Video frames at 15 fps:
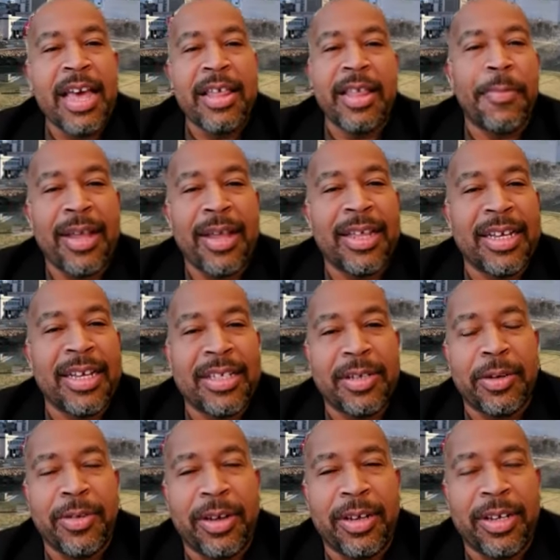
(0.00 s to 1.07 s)
the
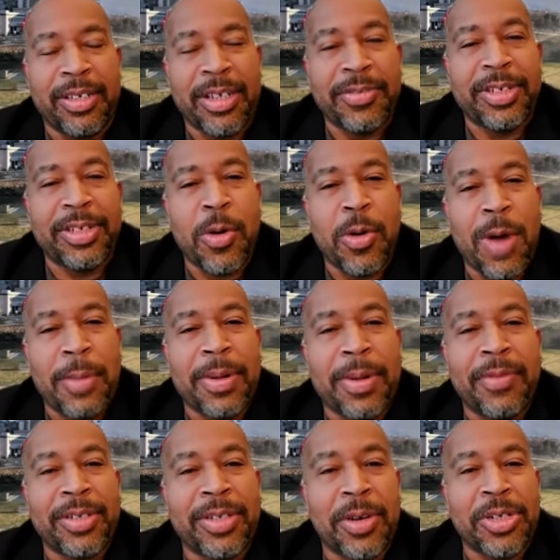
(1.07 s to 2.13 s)
Services
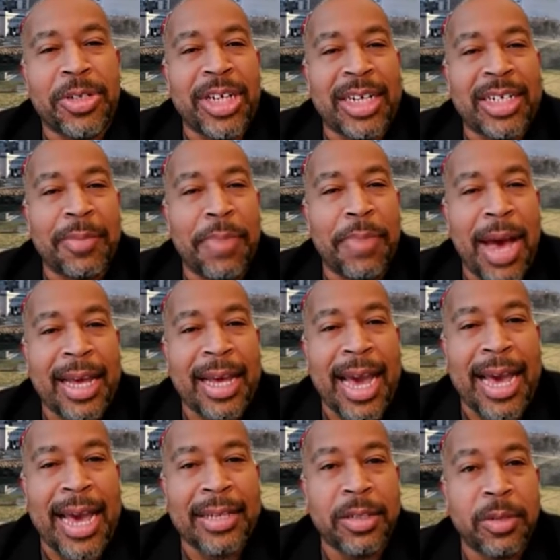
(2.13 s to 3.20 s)
Cooperative Association
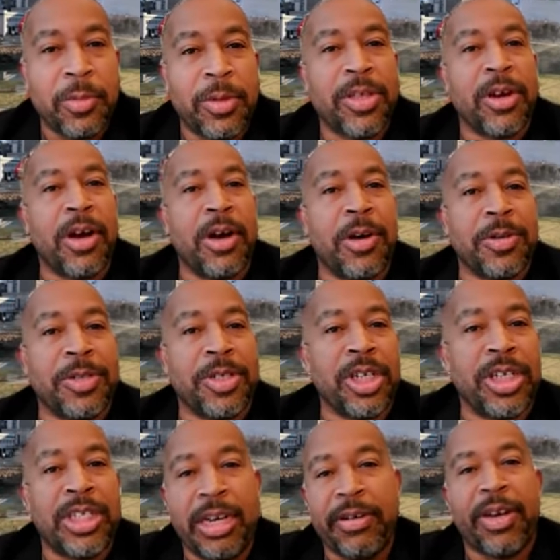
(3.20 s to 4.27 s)
podcast with your host,
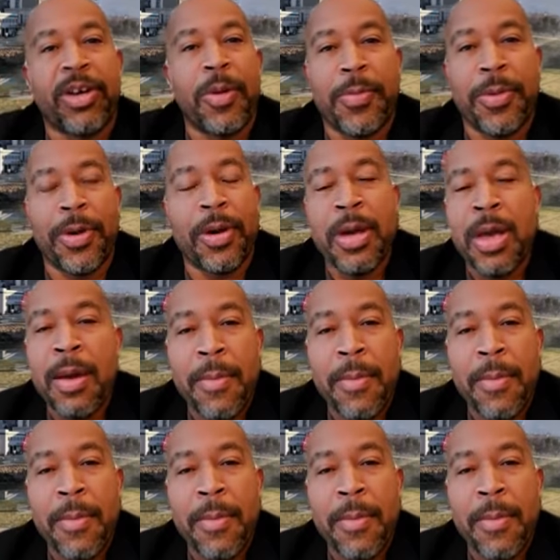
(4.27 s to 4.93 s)
Jerry Cooper,